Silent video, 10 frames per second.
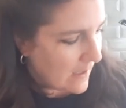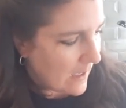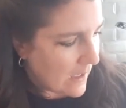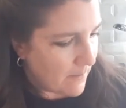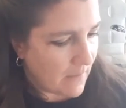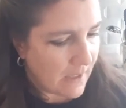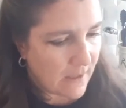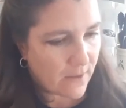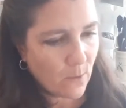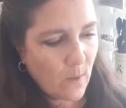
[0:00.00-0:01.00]

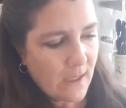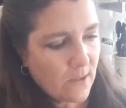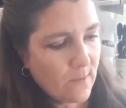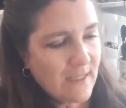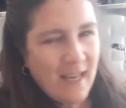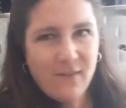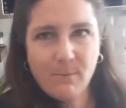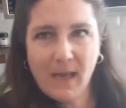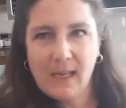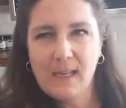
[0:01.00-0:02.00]
Another way to save
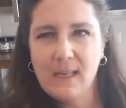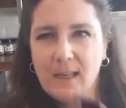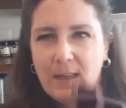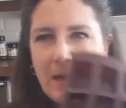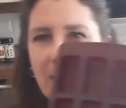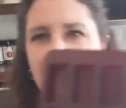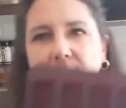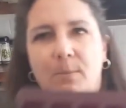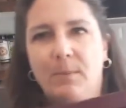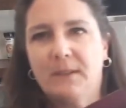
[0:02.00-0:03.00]
money, a lot
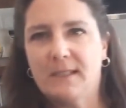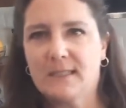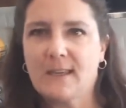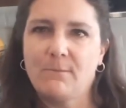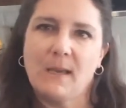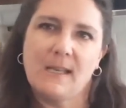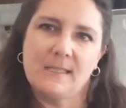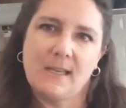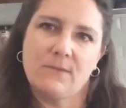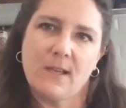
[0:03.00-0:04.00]
of people need to save money,
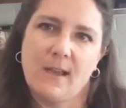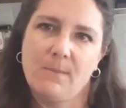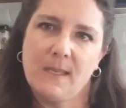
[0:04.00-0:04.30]
save time.